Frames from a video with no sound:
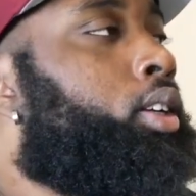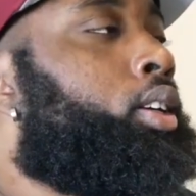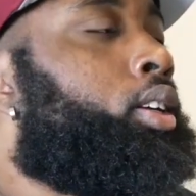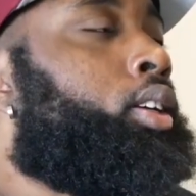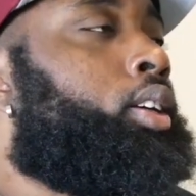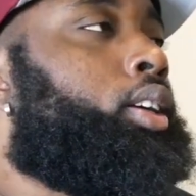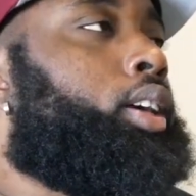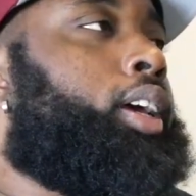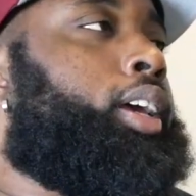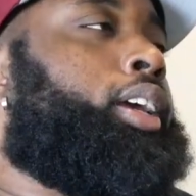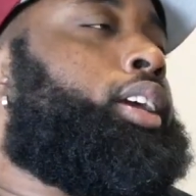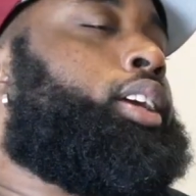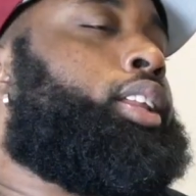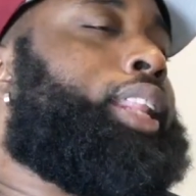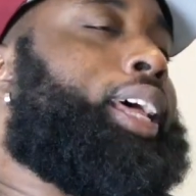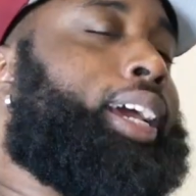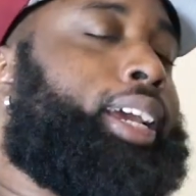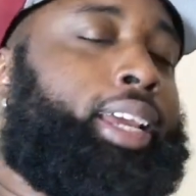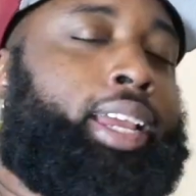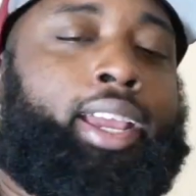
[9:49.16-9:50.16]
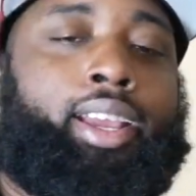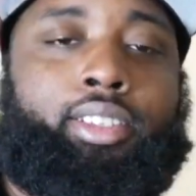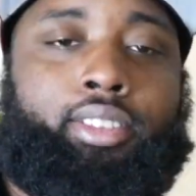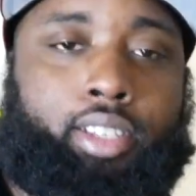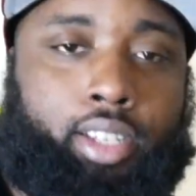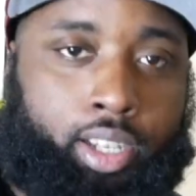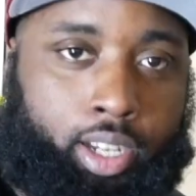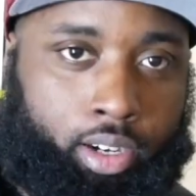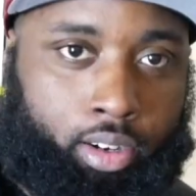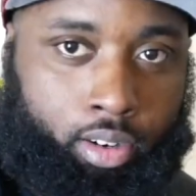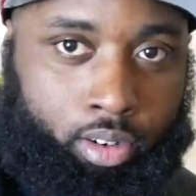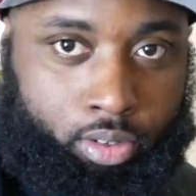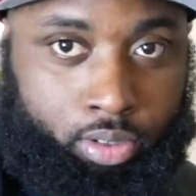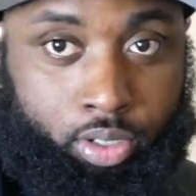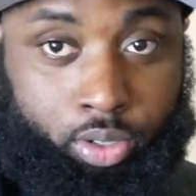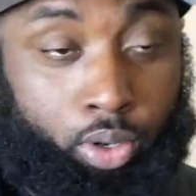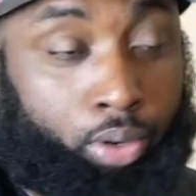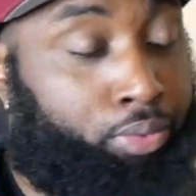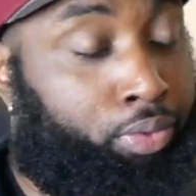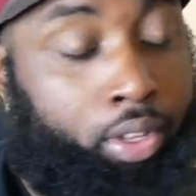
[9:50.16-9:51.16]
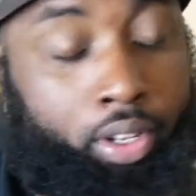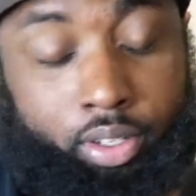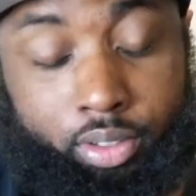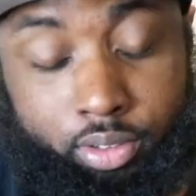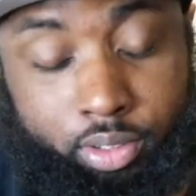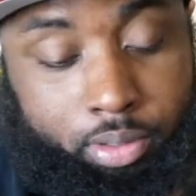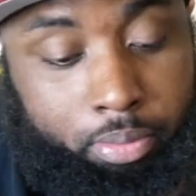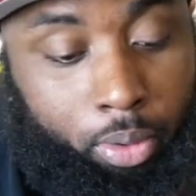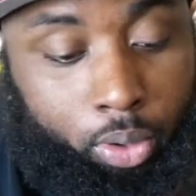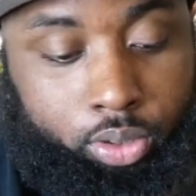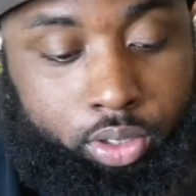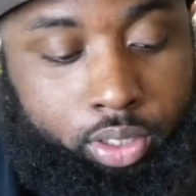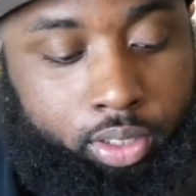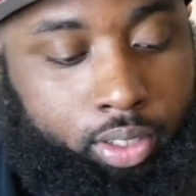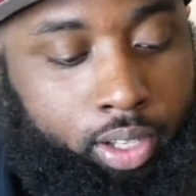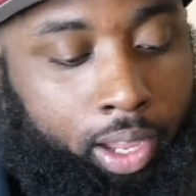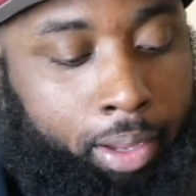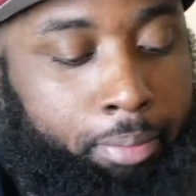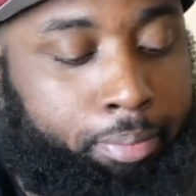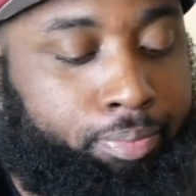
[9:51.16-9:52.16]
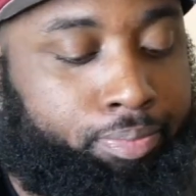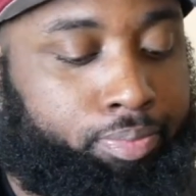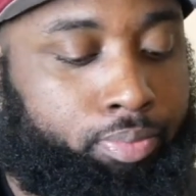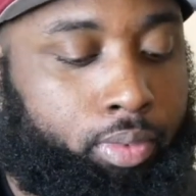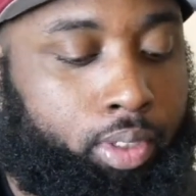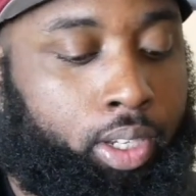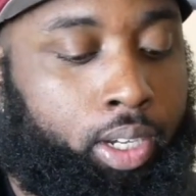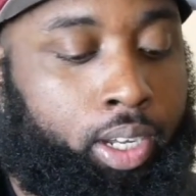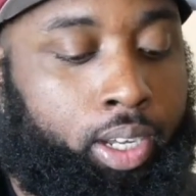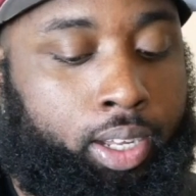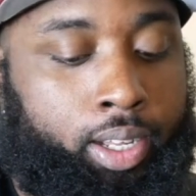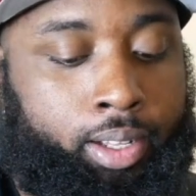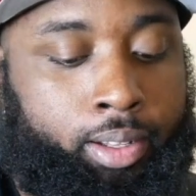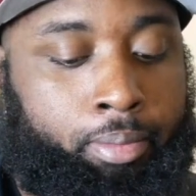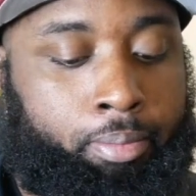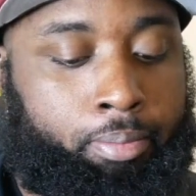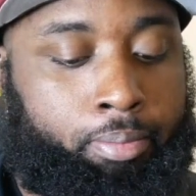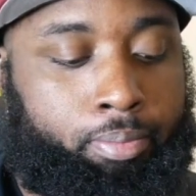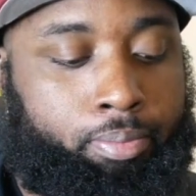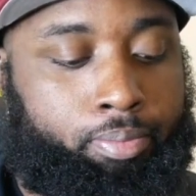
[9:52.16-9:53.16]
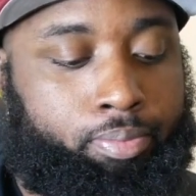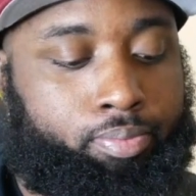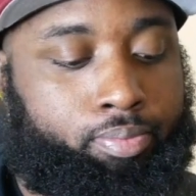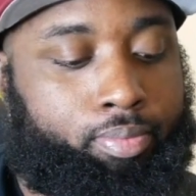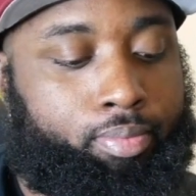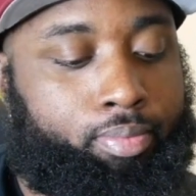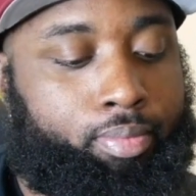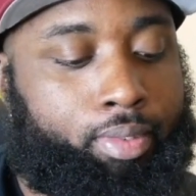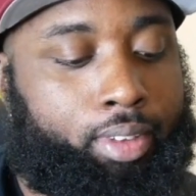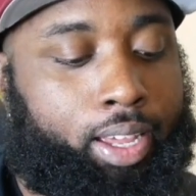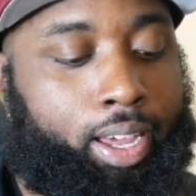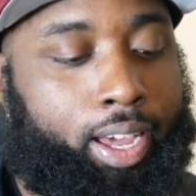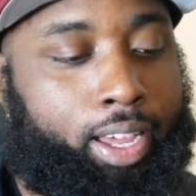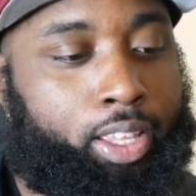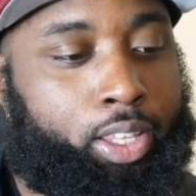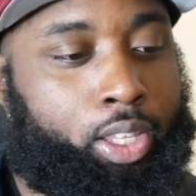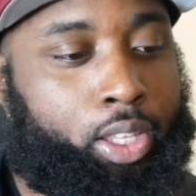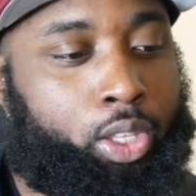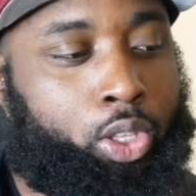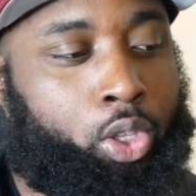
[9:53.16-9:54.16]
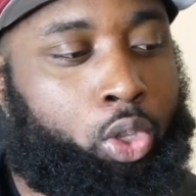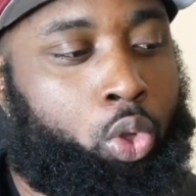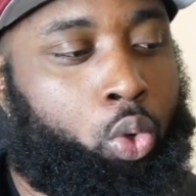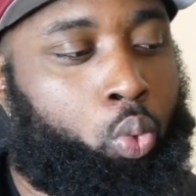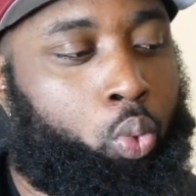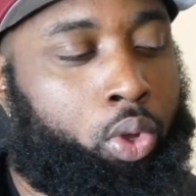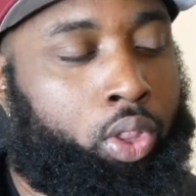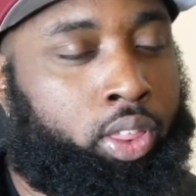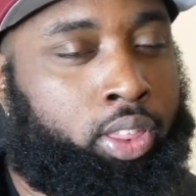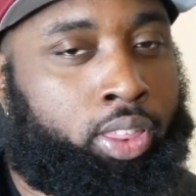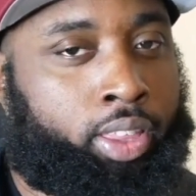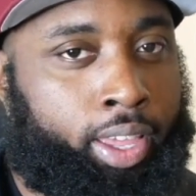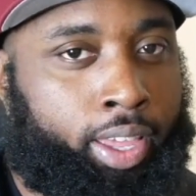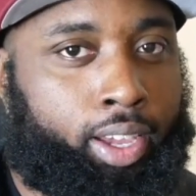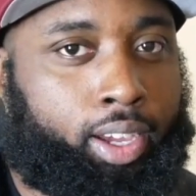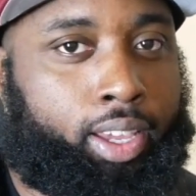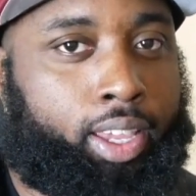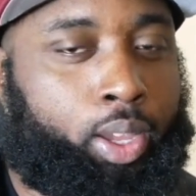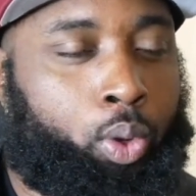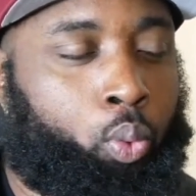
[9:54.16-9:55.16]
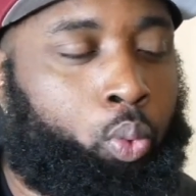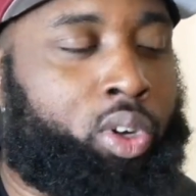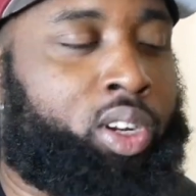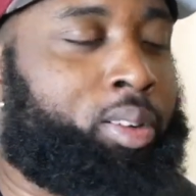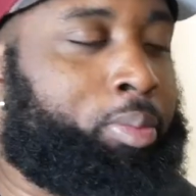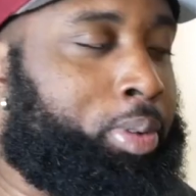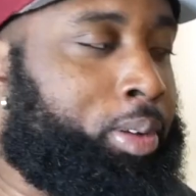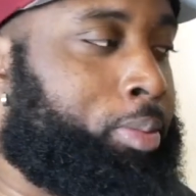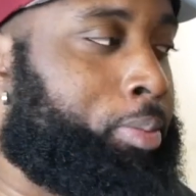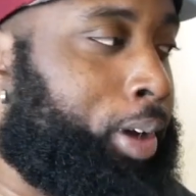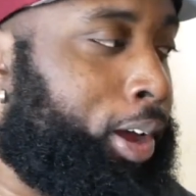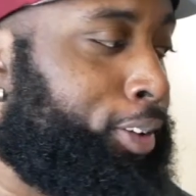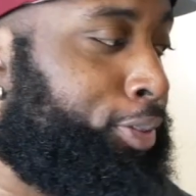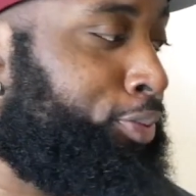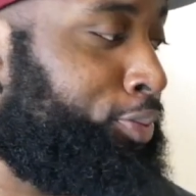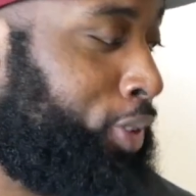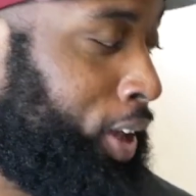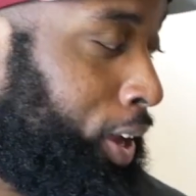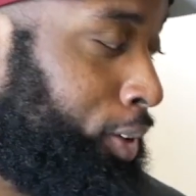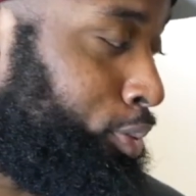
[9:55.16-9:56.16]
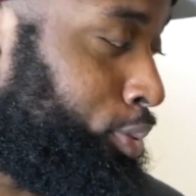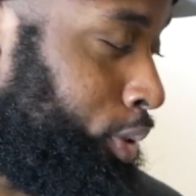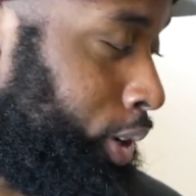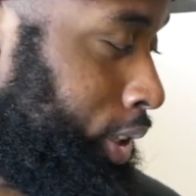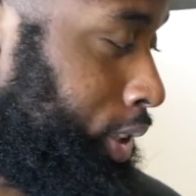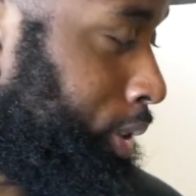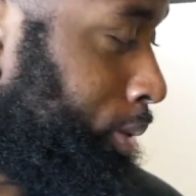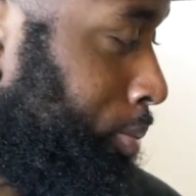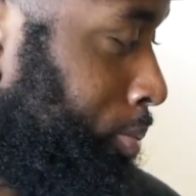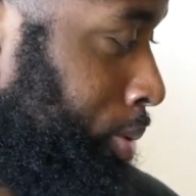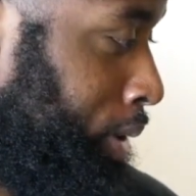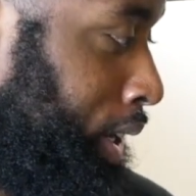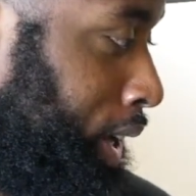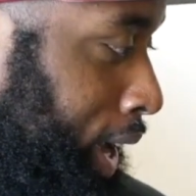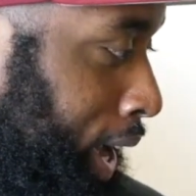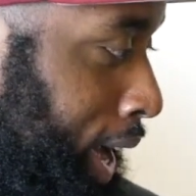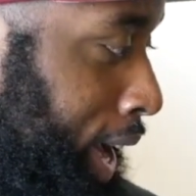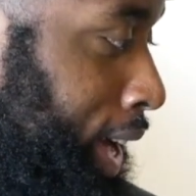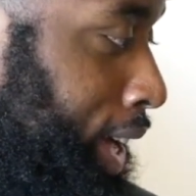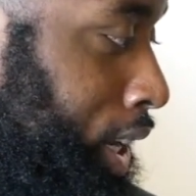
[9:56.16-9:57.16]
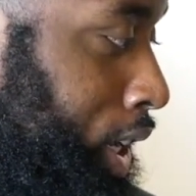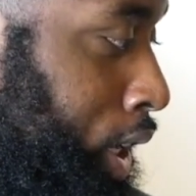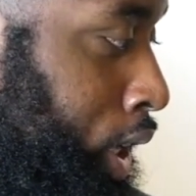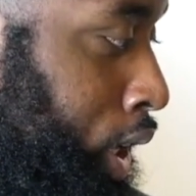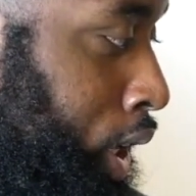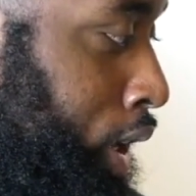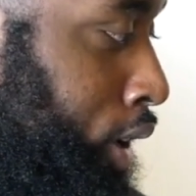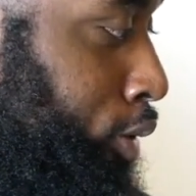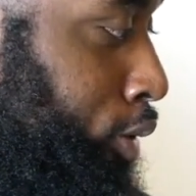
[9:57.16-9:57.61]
and you like the anti-heroes or villains most of the time, you would think he wouldn't be my favorite, but I love